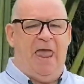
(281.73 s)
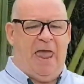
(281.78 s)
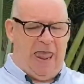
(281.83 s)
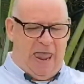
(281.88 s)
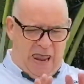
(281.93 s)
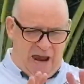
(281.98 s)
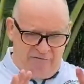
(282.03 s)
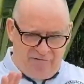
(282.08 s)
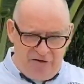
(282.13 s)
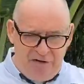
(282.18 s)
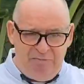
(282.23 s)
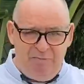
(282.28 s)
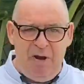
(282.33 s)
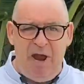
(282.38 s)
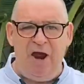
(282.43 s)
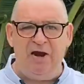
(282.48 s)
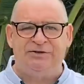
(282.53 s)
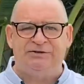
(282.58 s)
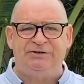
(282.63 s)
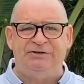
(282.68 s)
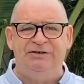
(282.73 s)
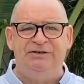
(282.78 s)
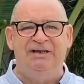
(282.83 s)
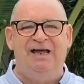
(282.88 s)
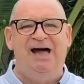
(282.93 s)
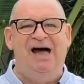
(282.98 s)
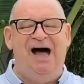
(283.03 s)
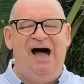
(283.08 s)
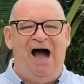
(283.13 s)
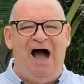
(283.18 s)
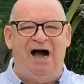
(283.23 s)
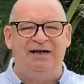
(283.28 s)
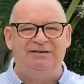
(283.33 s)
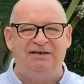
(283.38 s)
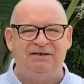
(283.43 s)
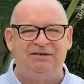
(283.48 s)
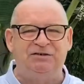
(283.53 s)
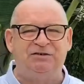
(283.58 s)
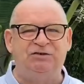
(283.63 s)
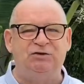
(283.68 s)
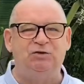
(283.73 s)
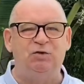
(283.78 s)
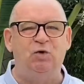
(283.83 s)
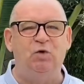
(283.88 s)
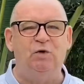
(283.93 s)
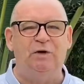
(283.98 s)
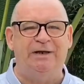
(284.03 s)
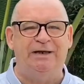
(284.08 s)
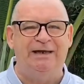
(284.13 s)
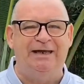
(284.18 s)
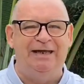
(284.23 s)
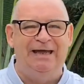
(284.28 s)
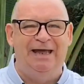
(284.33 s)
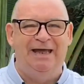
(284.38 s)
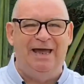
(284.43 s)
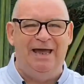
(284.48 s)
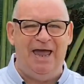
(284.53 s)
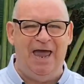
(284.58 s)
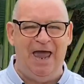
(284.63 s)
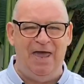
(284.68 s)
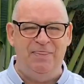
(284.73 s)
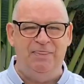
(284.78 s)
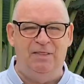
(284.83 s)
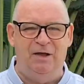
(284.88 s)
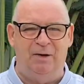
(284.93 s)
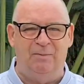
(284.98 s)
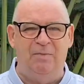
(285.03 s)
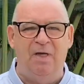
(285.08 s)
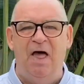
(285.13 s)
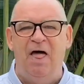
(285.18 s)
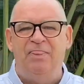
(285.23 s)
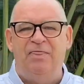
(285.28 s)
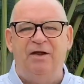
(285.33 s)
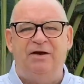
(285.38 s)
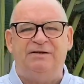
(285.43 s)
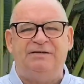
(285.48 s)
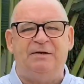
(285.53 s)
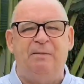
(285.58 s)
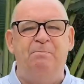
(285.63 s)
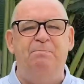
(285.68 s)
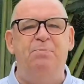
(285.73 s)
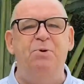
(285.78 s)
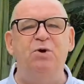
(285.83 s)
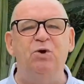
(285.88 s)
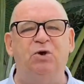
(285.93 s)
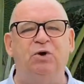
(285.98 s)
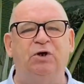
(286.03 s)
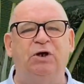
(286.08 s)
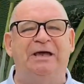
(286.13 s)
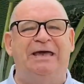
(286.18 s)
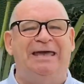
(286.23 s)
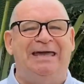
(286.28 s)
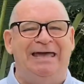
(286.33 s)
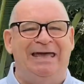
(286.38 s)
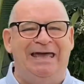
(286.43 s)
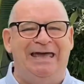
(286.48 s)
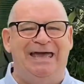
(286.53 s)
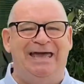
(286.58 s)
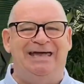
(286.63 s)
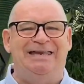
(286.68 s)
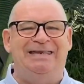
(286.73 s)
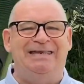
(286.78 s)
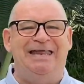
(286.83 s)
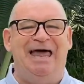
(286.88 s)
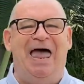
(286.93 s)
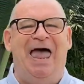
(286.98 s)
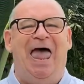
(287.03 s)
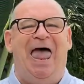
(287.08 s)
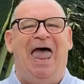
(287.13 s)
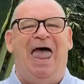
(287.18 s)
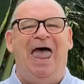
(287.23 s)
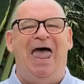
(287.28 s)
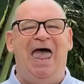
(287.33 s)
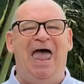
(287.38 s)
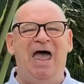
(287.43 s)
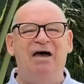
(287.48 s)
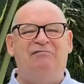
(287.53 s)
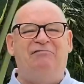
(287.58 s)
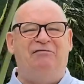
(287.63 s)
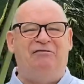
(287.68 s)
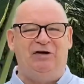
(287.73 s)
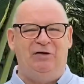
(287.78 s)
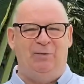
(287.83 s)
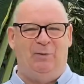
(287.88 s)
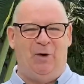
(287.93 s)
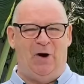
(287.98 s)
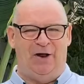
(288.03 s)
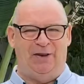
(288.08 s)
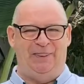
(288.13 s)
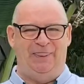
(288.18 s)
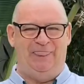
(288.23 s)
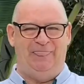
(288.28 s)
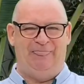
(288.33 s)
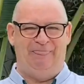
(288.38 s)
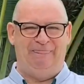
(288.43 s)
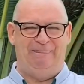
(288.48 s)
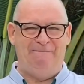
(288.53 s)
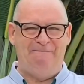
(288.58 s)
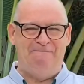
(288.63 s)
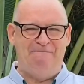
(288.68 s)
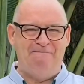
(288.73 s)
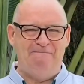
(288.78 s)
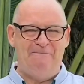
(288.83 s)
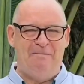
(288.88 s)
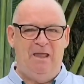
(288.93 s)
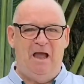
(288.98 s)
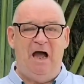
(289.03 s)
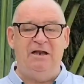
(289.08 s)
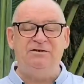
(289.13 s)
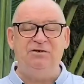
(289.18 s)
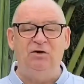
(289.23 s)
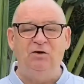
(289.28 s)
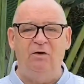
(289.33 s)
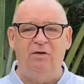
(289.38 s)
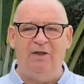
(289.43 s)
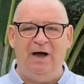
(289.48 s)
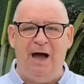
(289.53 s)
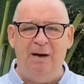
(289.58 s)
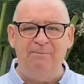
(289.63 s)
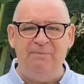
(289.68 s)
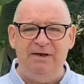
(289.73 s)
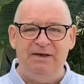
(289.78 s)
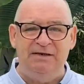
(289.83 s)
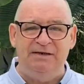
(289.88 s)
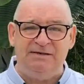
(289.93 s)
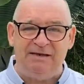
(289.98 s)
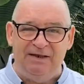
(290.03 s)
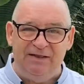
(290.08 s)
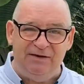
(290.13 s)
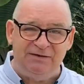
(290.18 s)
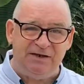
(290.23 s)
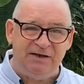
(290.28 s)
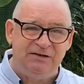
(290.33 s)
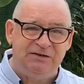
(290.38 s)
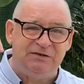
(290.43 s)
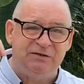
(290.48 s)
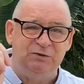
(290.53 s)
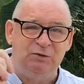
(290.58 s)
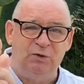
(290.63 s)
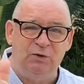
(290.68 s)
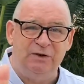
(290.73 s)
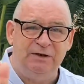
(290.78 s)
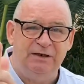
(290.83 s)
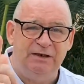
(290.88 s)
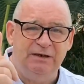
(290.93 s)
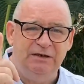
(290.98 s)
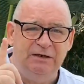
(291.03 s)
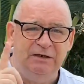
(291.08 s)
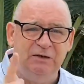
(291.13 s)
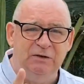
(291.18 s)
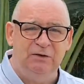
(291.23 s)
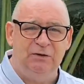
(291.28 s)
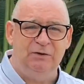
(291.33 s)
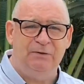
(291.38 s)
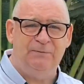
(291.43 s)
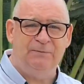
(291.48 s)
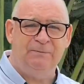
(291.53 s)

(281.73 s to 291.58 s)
"Every person has a story in them. There's a book in everyone." And you know what that means? There's a story in you.